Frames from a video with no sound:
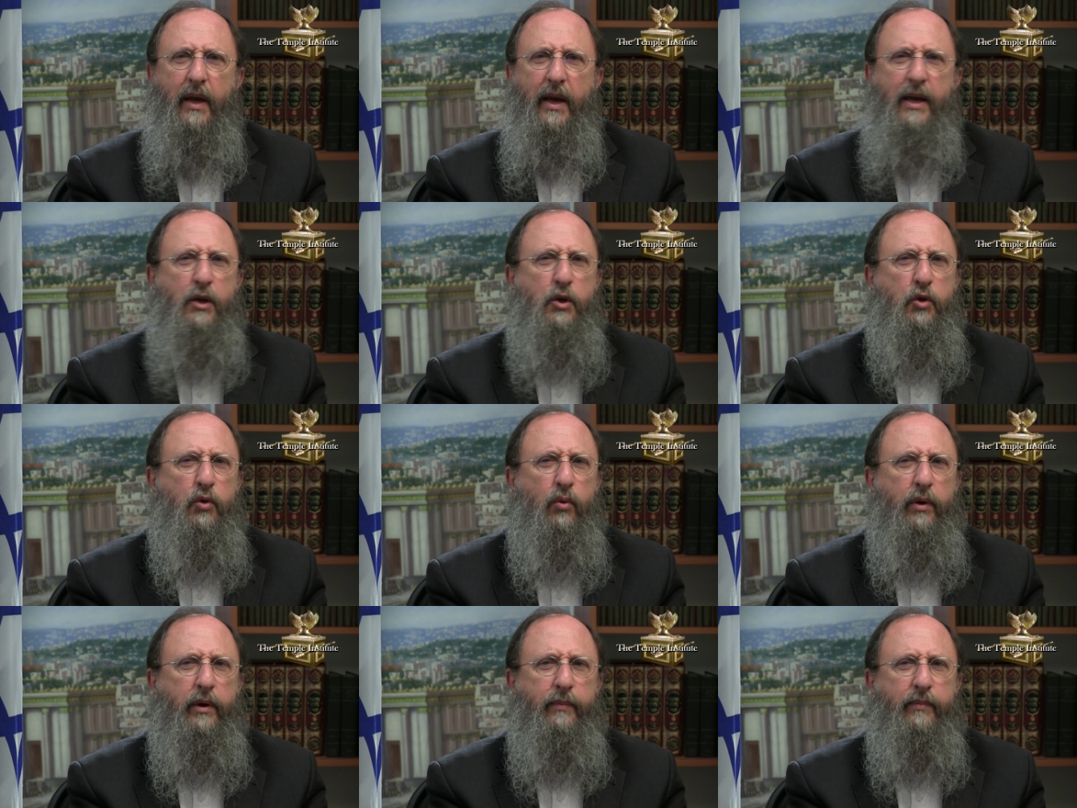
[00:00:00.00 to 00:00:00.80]
In
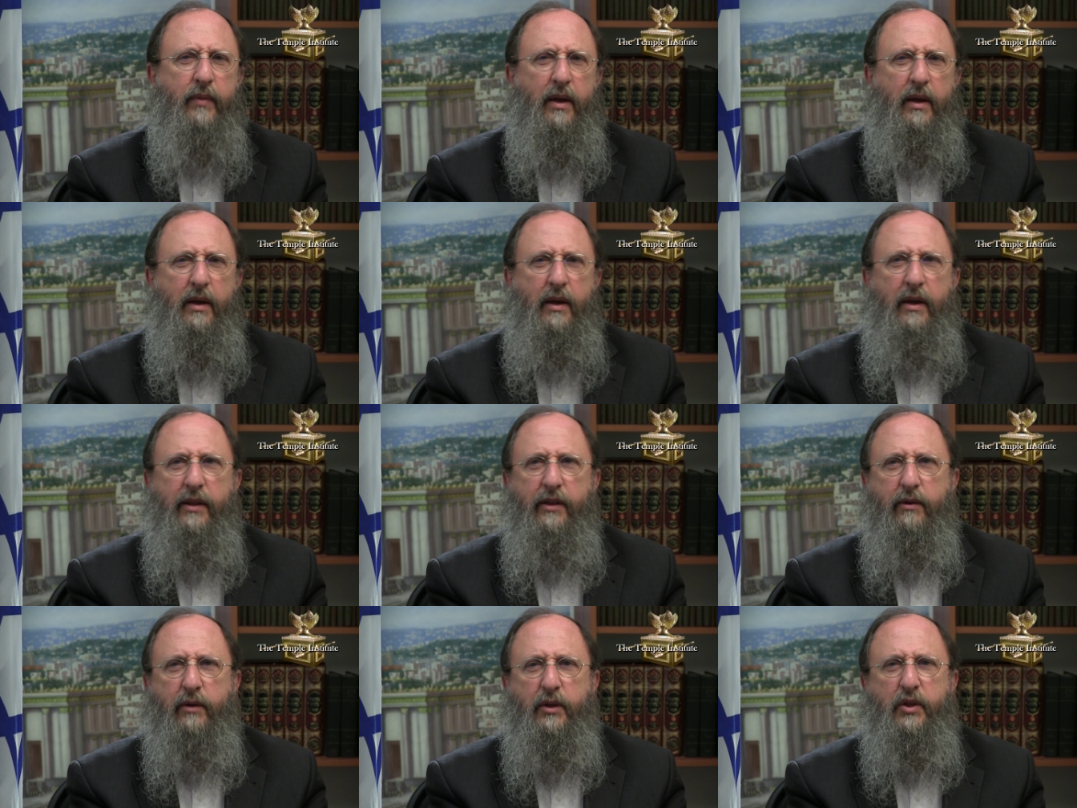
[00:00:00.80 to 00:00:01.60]
short,
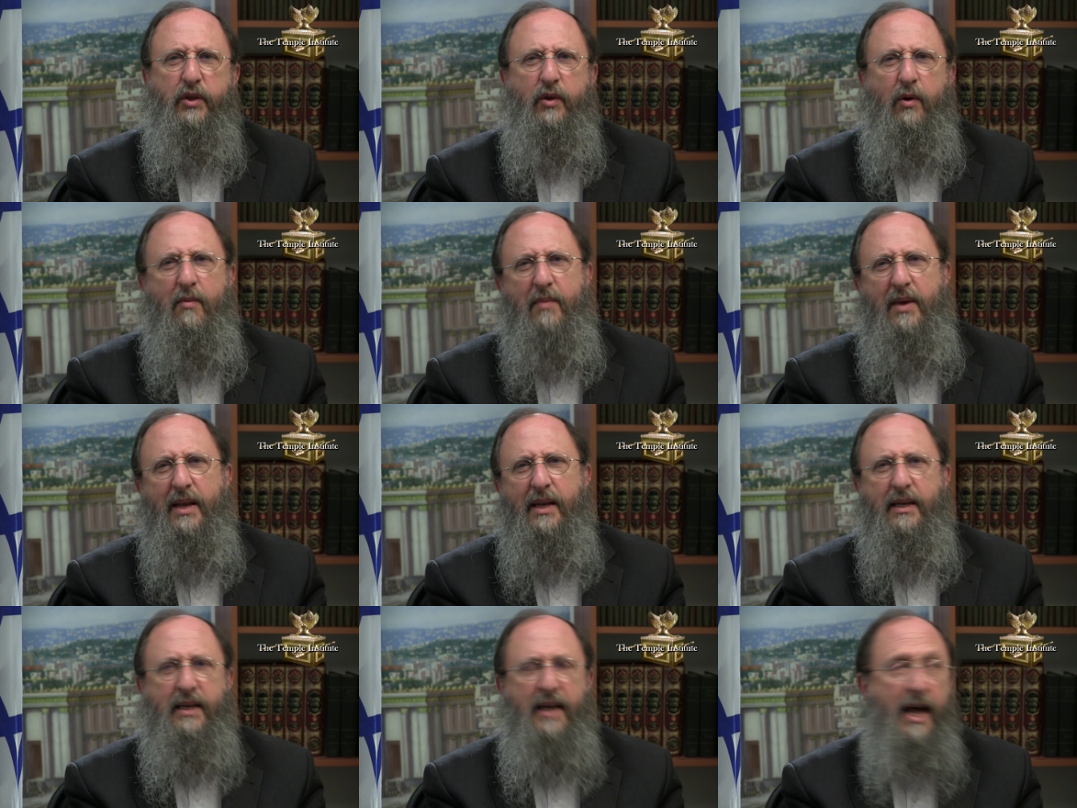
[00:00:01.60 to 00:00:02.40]
there are so
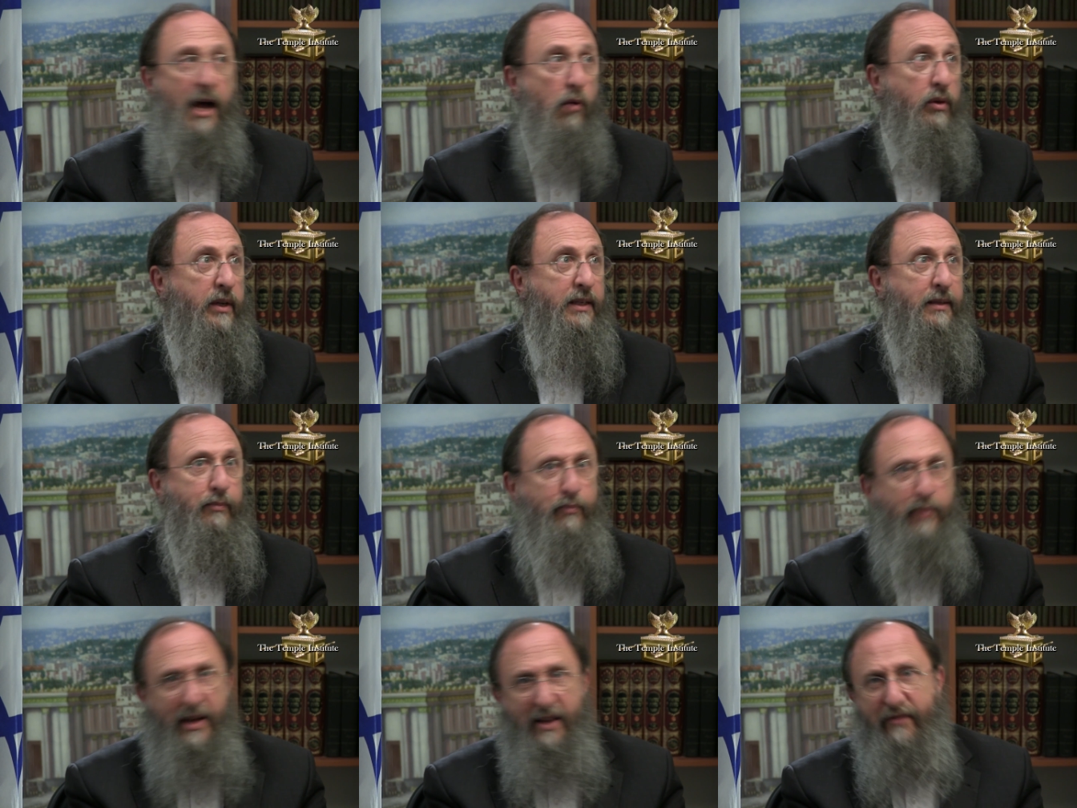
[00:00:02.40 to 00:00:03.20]
many countless
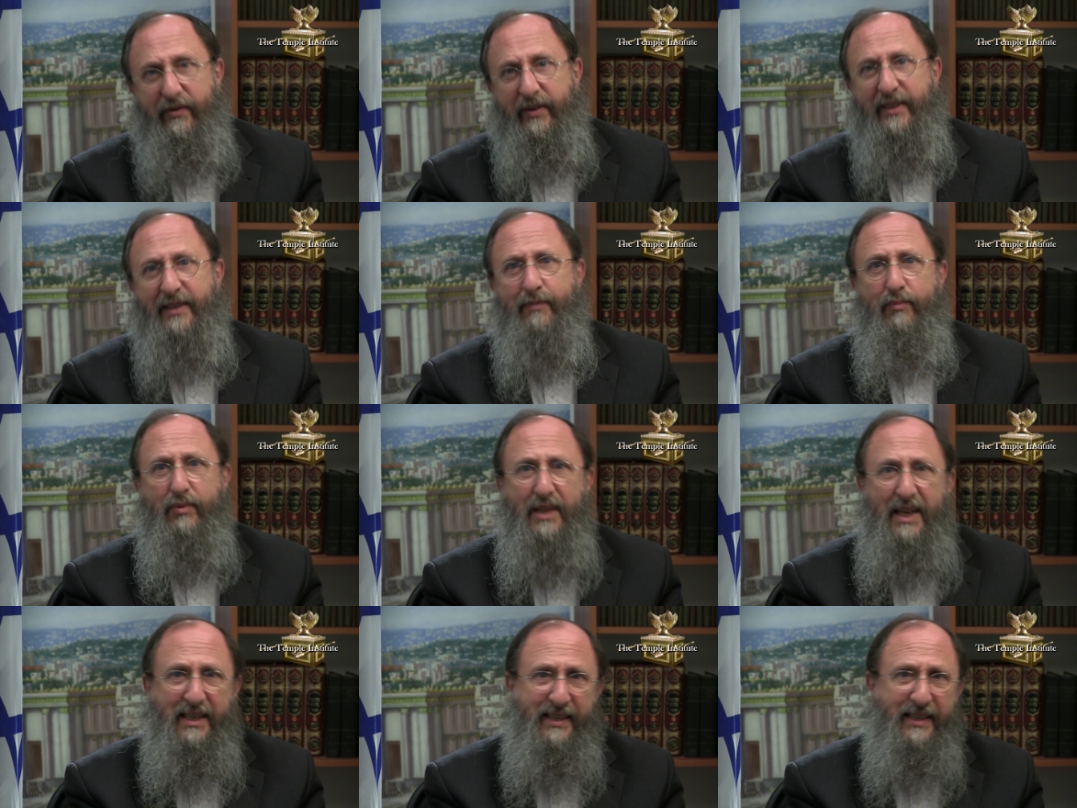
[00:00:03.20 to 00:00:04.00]
benefits,
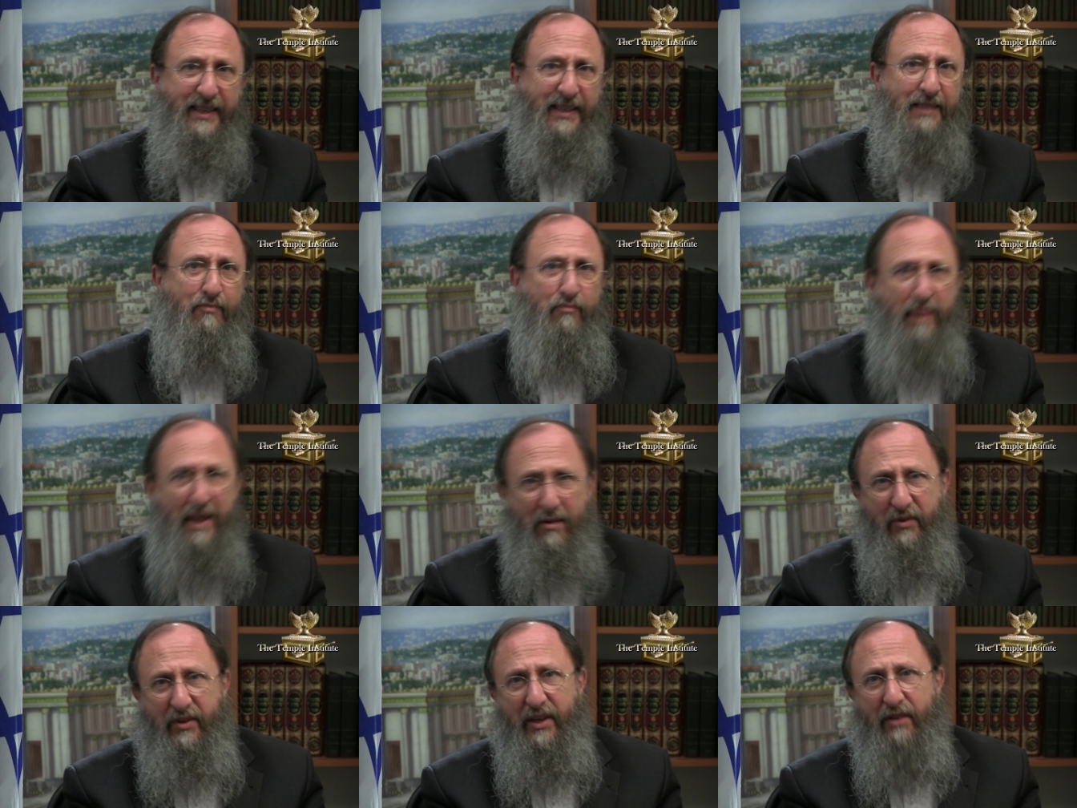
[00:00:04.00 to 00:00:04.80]
blessings,
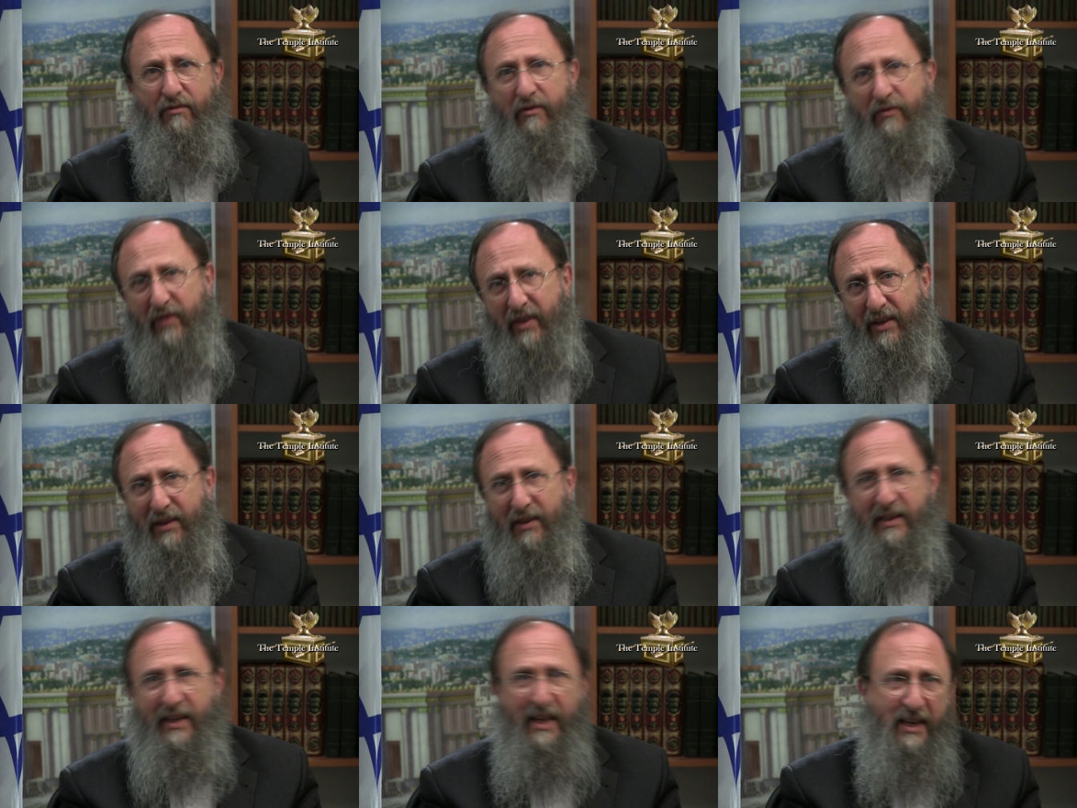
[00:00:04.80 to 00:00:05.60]
bounty,
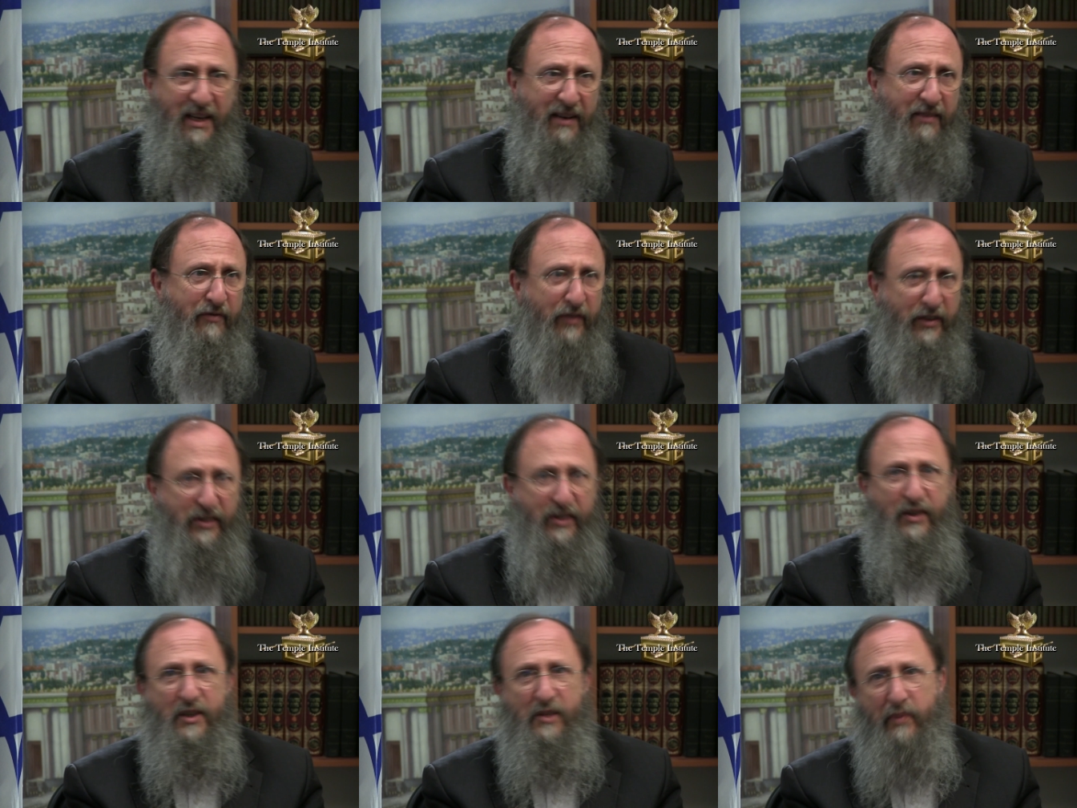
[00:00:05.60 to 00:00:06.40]
revealed, hidden,
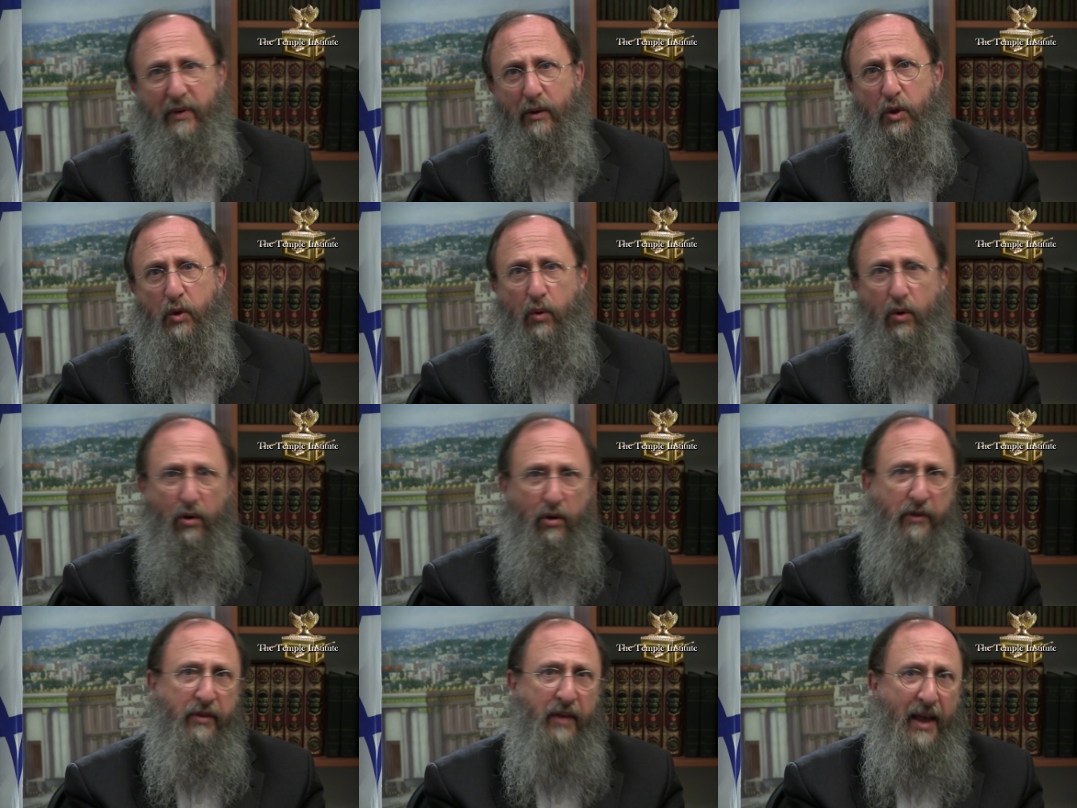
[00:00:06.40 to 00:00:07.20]
physical, spiritual,
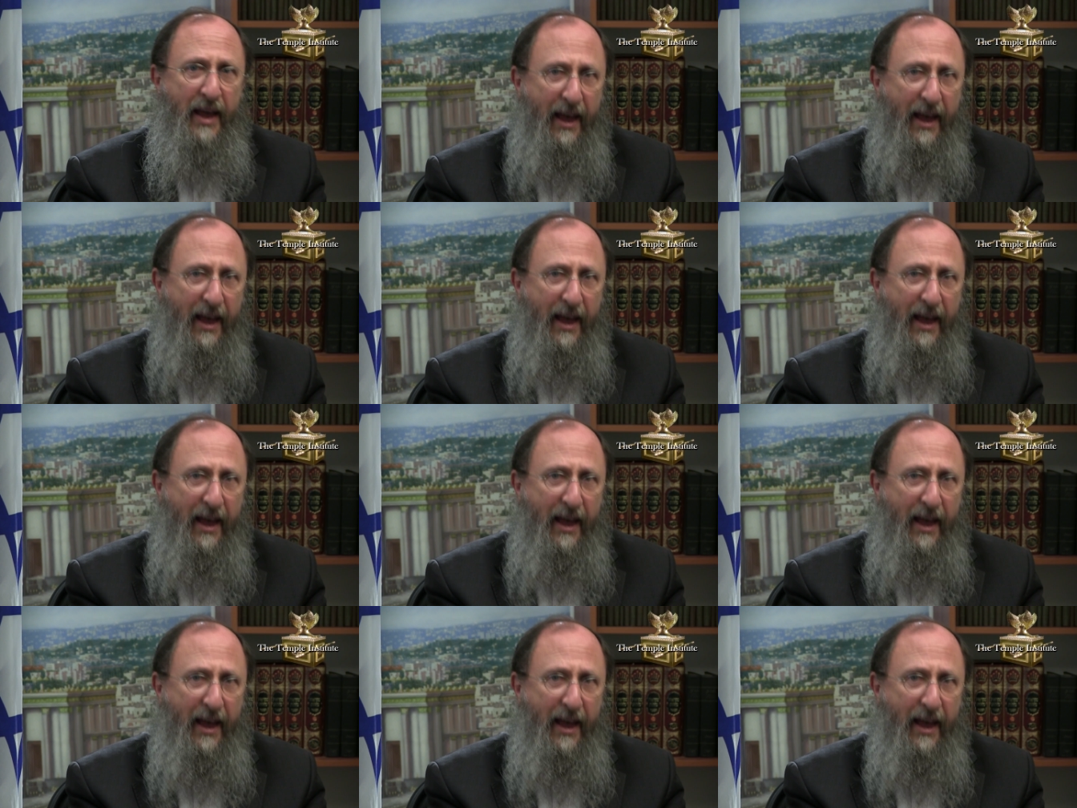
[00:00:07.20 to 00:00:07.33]
earth,